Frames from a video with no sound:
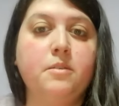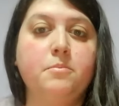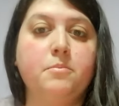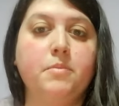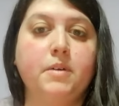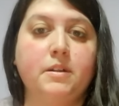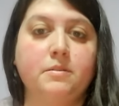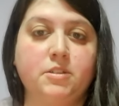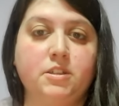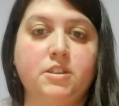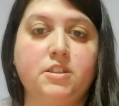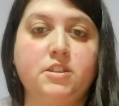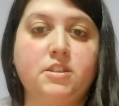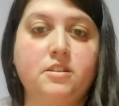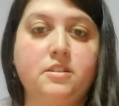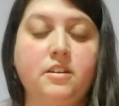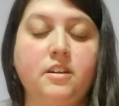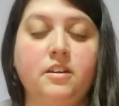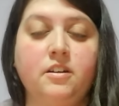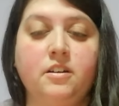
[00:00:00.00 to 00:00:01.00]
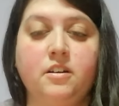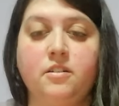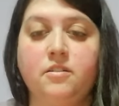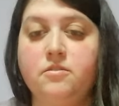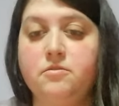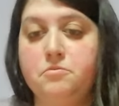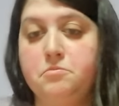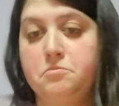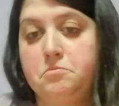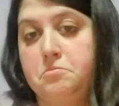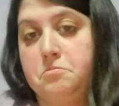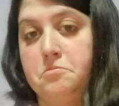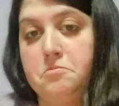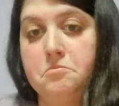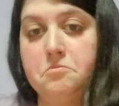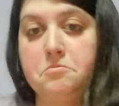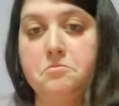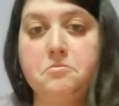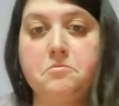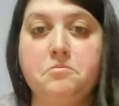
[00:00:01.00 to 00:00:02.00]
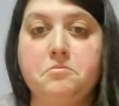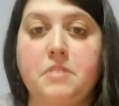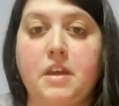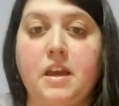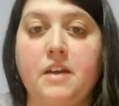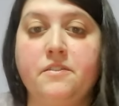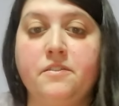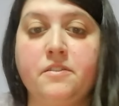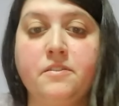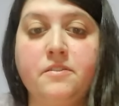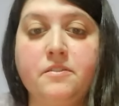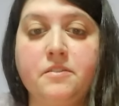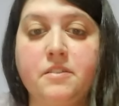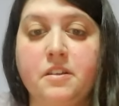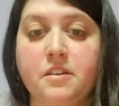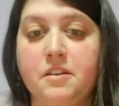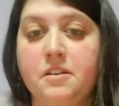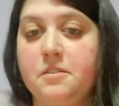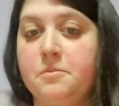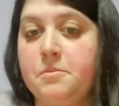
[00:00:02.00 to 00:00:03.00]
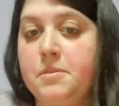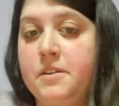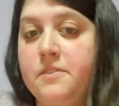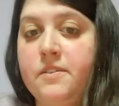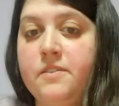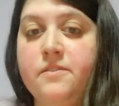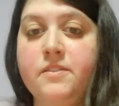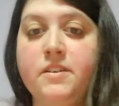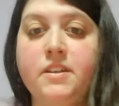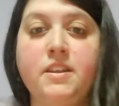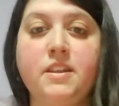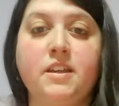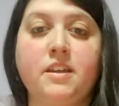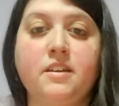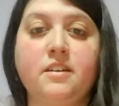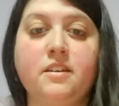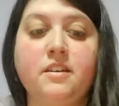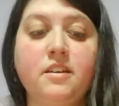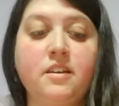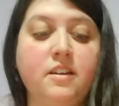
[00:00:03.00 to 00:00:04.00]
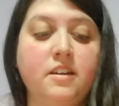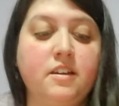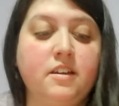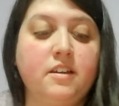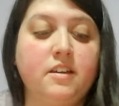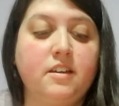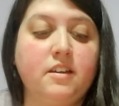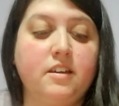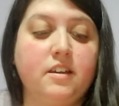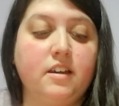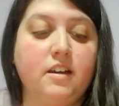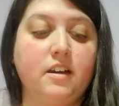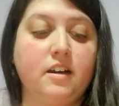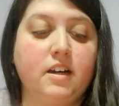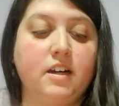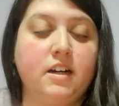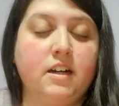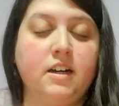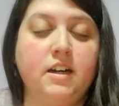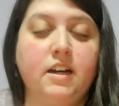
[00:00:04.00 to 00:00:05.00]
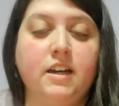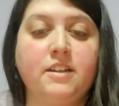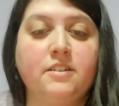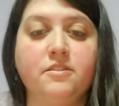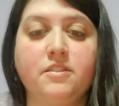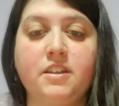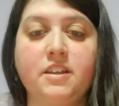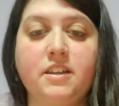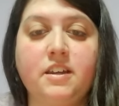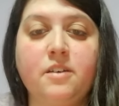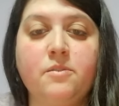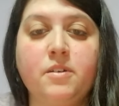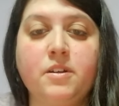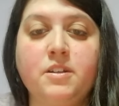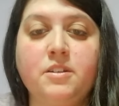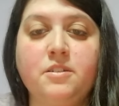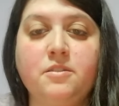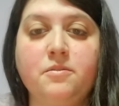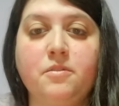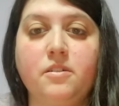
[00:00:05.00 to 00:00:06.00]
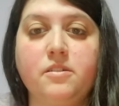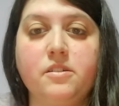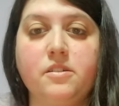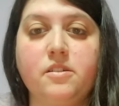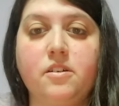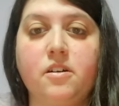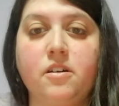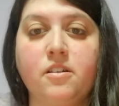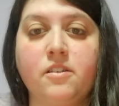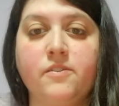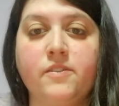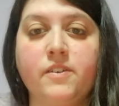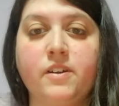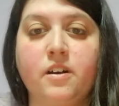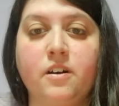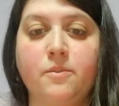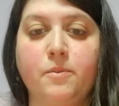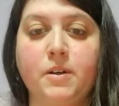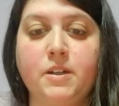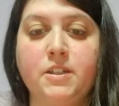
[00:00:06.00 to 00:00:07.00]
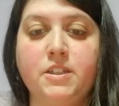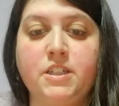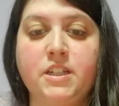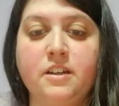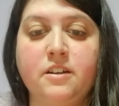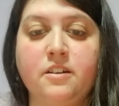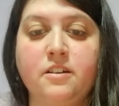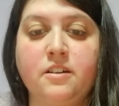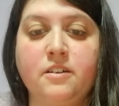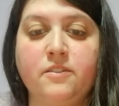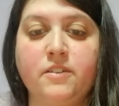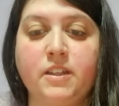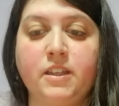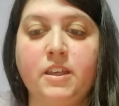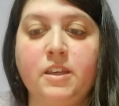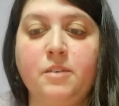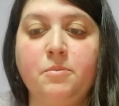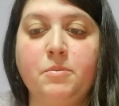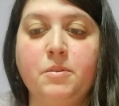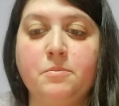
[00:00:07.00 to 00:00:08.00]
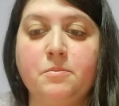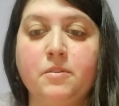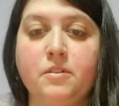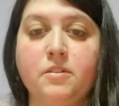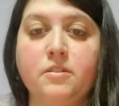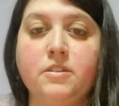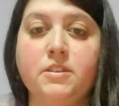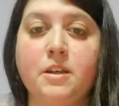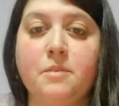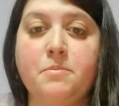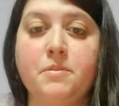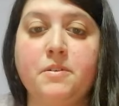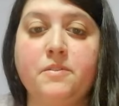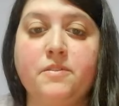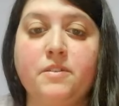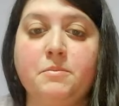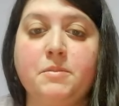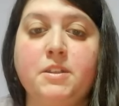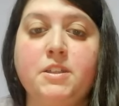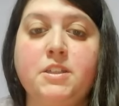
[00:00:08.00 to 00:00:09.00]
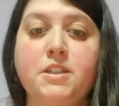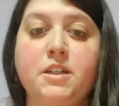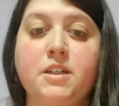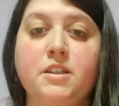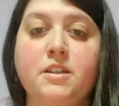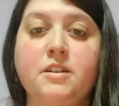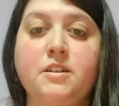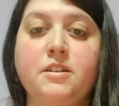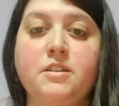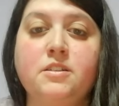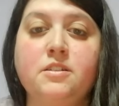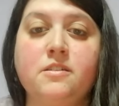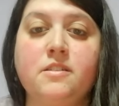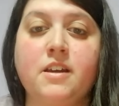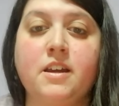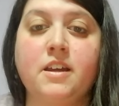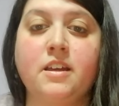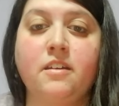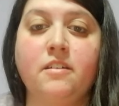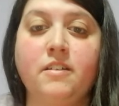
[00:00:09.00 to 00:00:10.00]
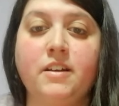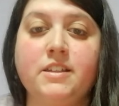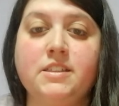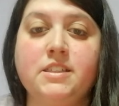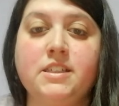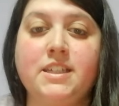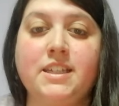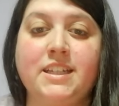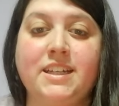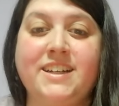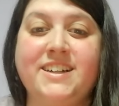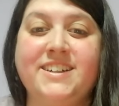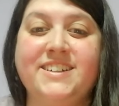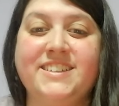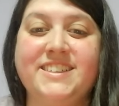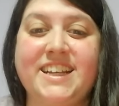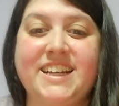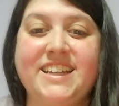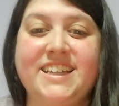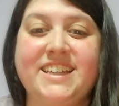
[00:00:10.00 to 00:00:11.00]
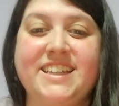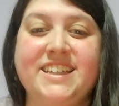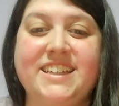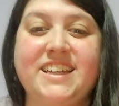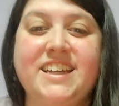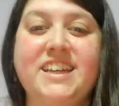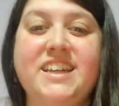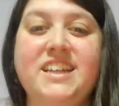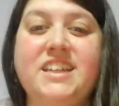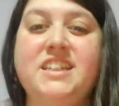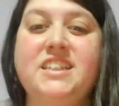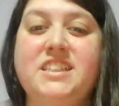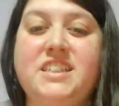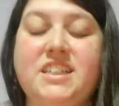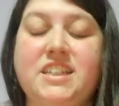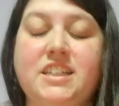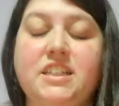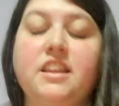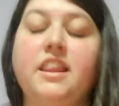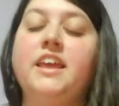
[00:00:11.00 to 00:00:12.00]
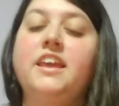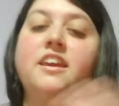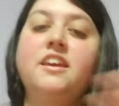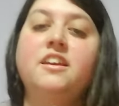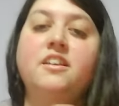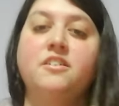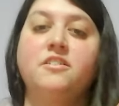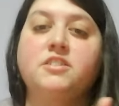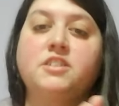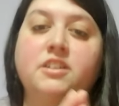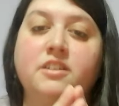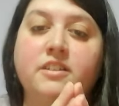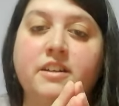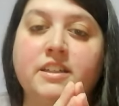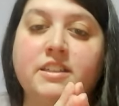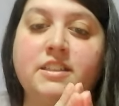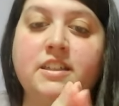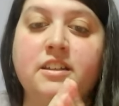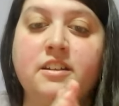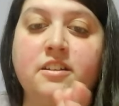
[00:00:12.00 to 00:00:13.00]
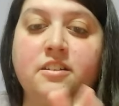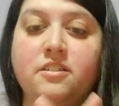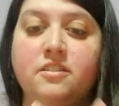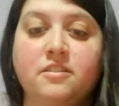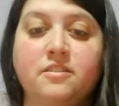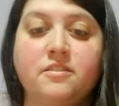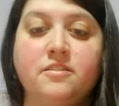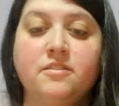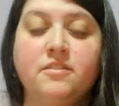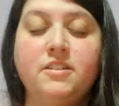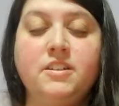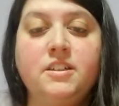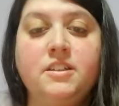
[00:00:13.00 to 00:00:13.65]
but I'm just, everyone, a little bit of everything. I don't think I want to do all of it on one channel. I want to keep them all separate from each other so that you guys can go check it, check, like, so you guys can go.